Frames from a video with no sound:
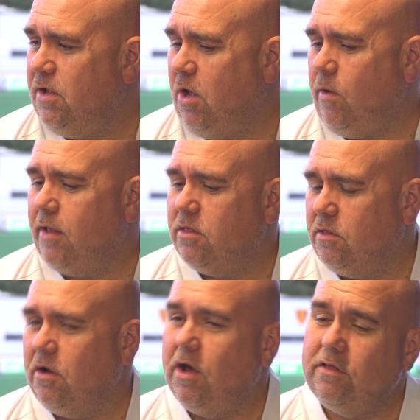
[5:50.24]
add to
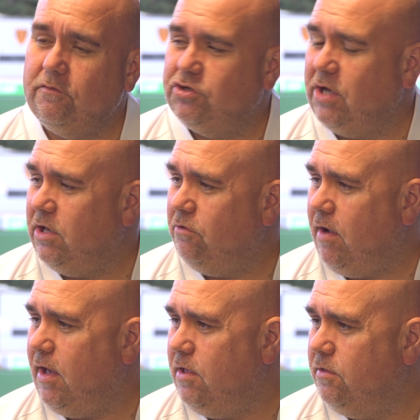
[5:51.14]
the likes of Jake
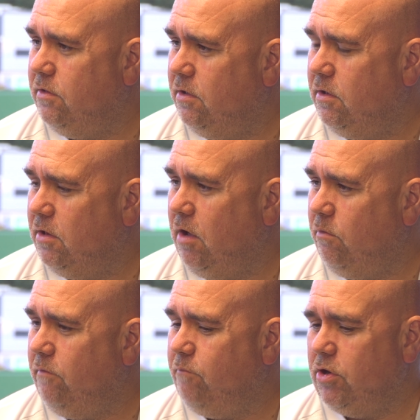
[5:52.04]
Gray, and
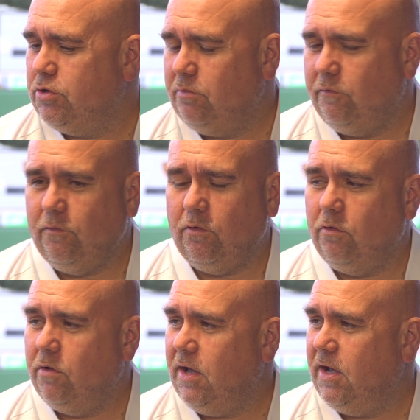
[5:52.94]
like we've mentioned
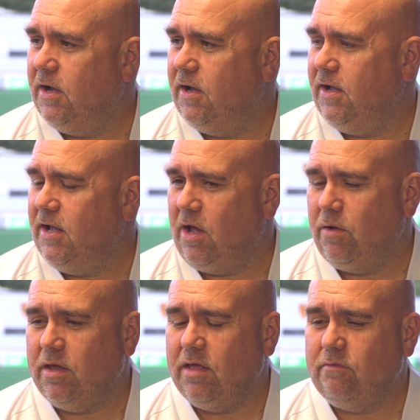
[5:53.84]
before,
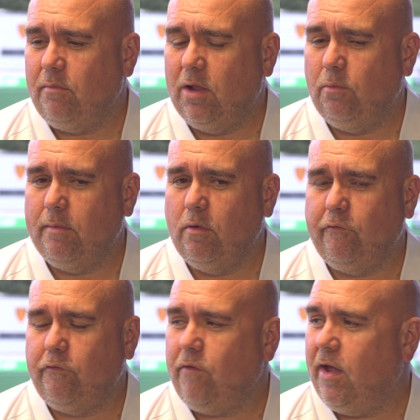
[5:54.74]
it gives them a little bit more
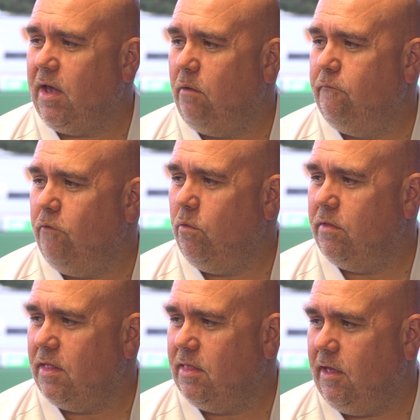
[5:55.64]
of a threat going
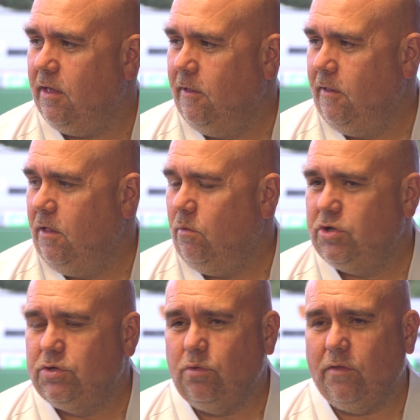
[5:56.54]
forward, doesn't it? Yeah.
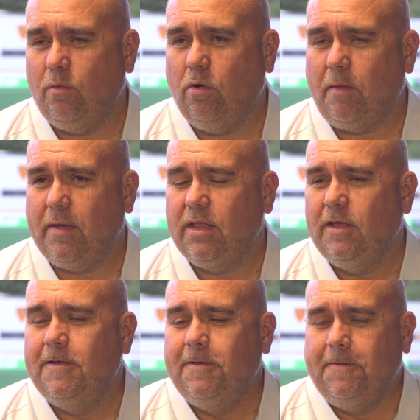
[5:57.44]
Which is what they want. I mean,
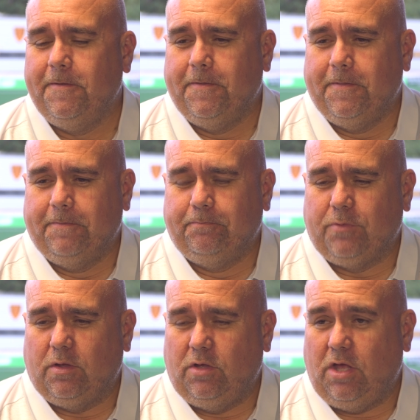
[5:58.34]

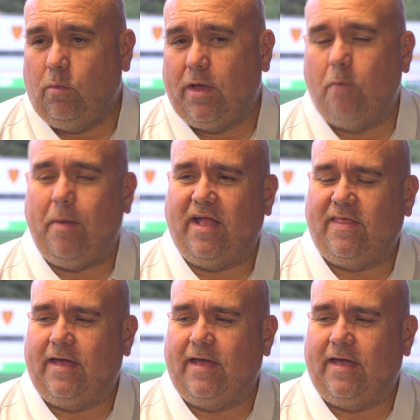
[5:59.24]
we go back to